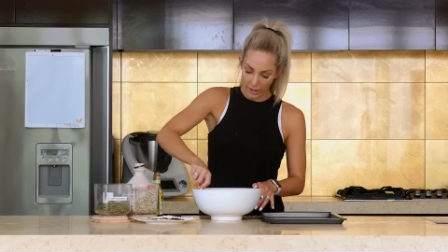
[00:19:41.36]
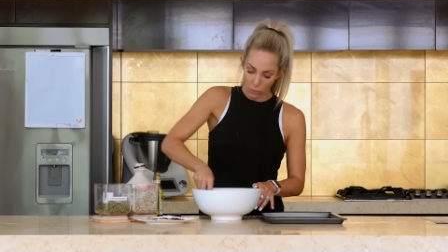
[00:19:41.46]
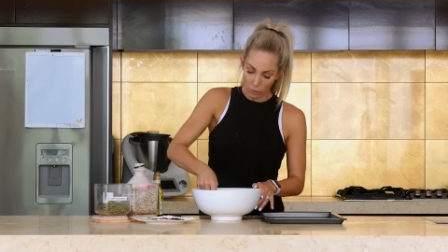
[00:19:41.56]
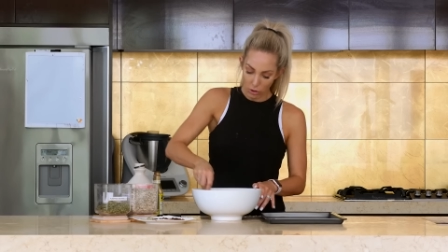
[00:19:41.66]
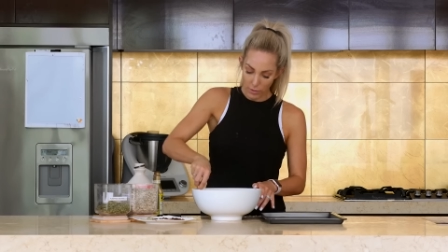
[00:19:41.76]

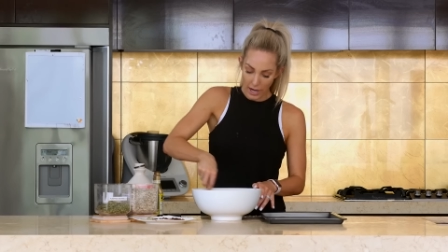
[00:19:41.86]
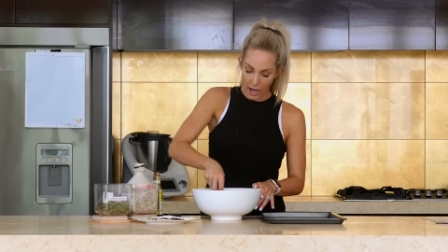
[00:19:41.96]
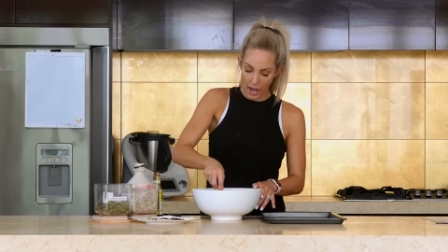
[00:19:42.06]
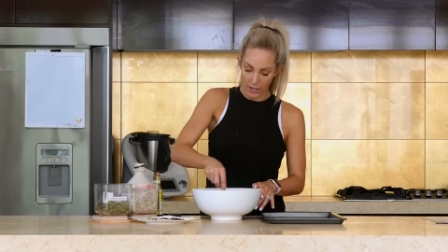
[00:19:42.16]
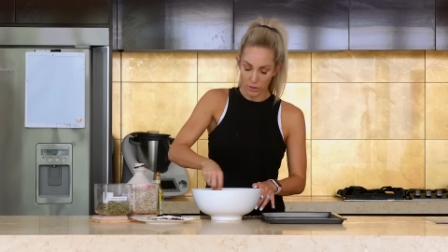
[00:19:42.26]
They will be
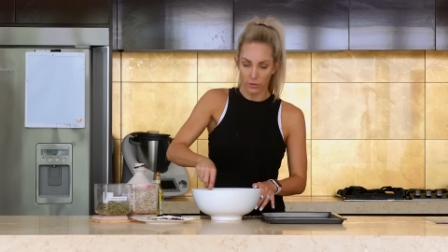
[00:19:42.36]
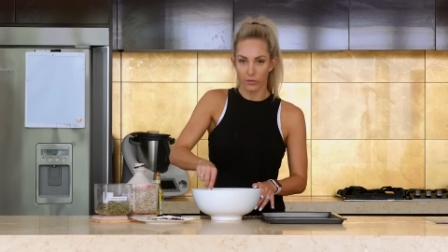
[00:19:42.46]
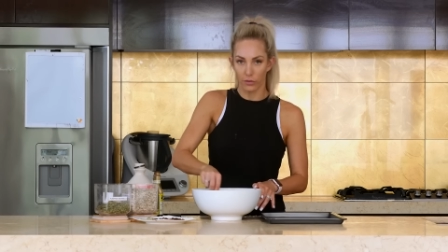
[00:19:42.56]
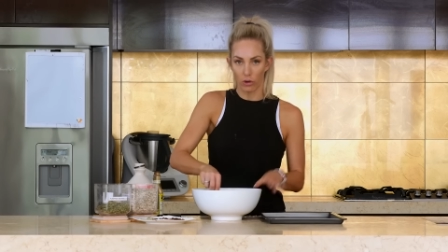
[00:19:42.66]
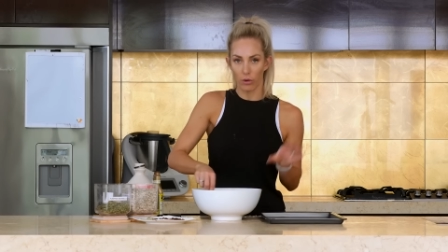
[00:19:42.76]
hard to
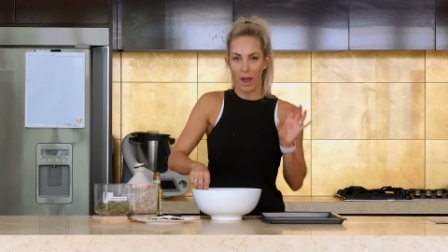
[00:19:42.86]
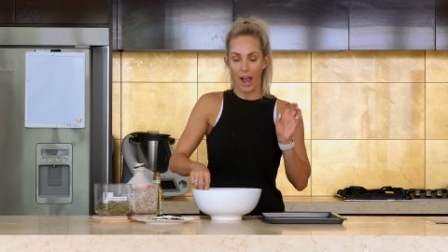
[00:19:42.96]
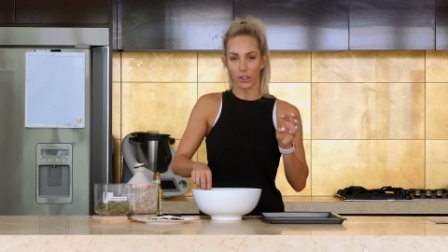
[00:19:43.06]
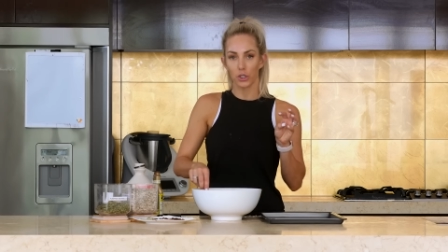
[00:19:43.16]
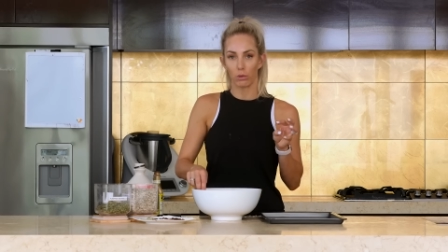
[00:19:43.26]
form
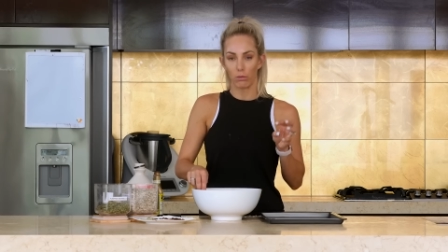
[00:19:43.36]
actual